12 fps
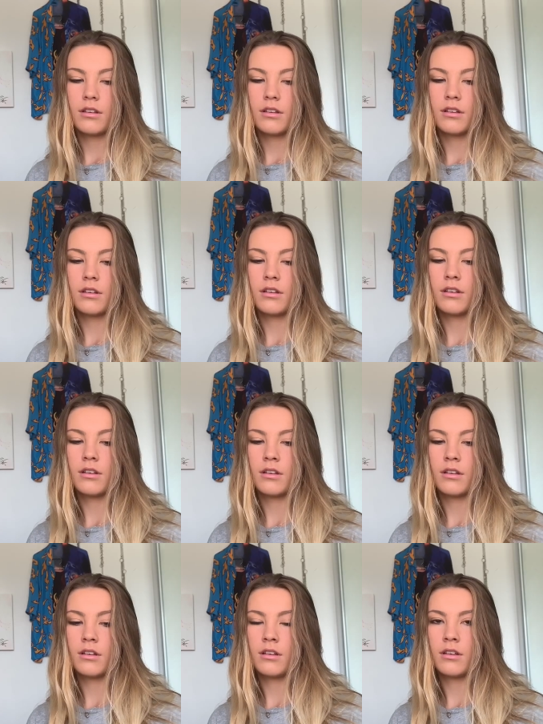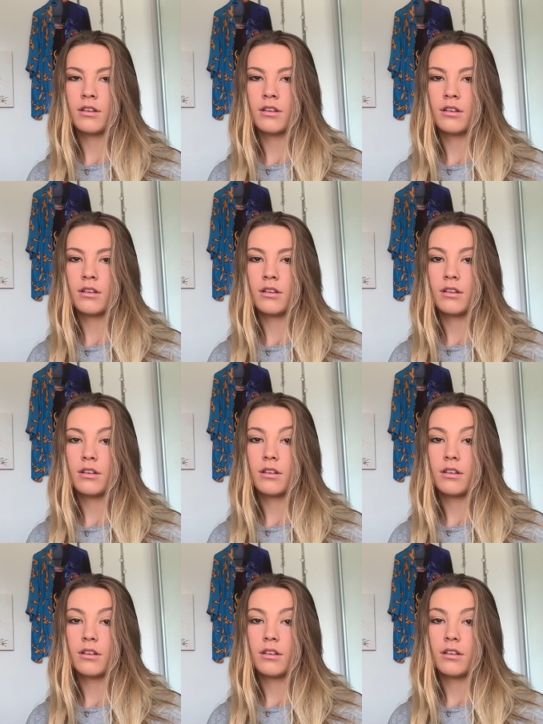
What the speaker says: Nothing is said.